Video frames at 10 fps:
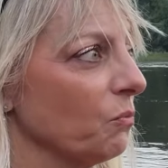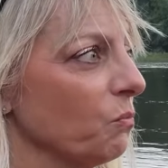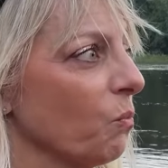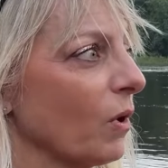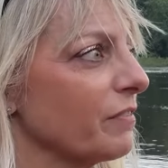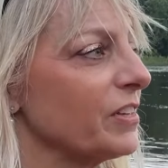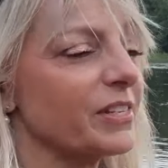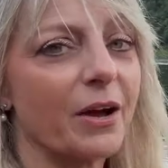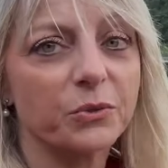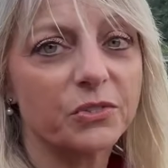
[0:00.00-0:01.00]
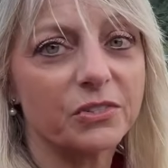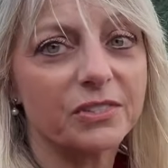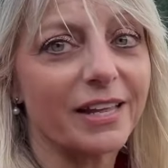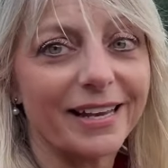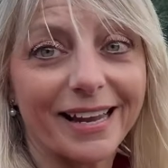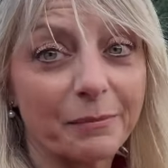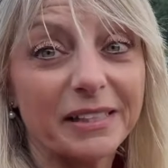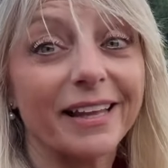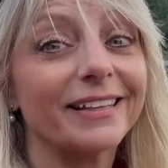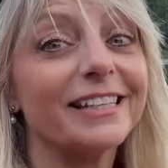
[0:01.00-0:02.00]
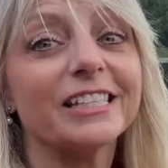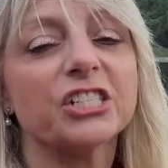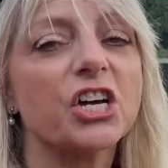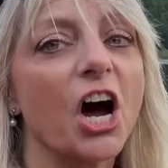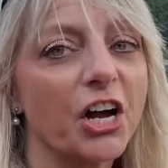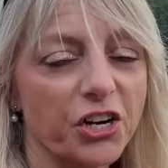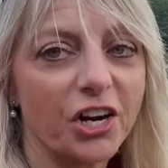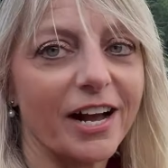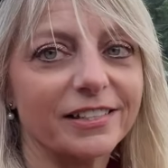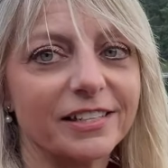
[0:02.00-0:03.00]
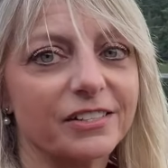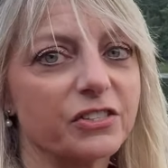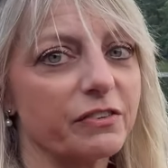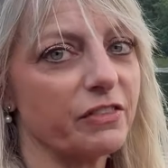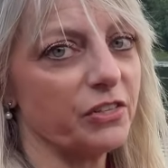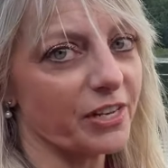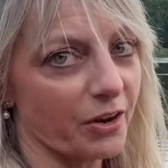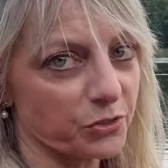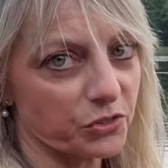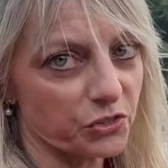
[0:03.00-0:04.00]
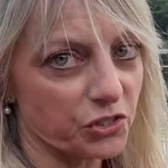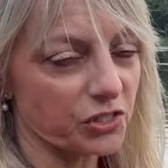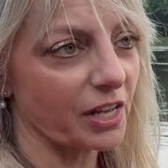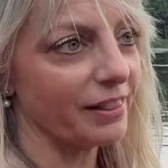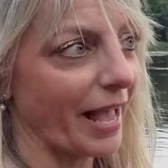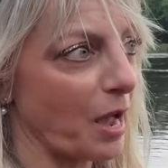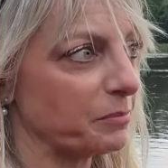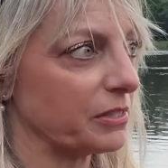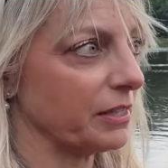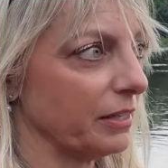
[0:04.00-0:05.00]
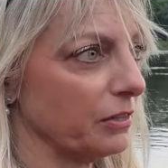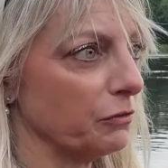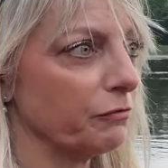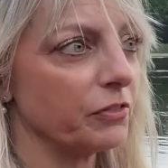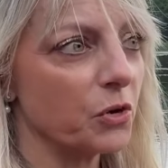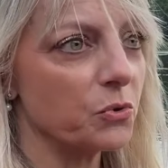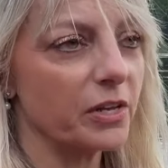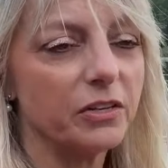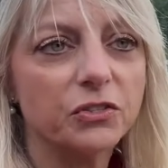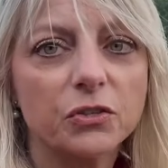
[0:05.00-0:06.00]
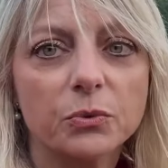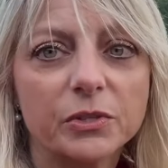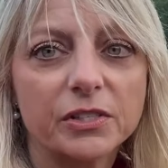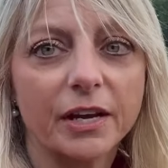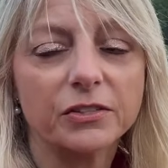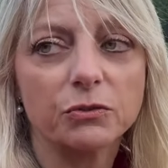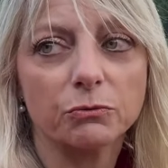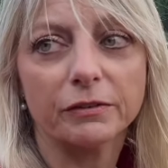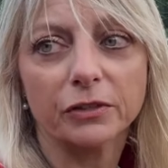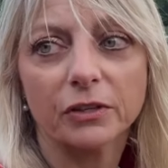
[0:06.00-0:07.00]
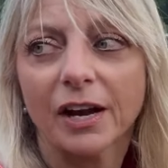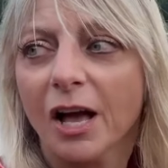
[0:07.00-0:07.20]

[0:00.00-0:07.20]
one of these houses that, I mean, like the entire contents of these houses just collapsed and flowed into the Wisconsin River.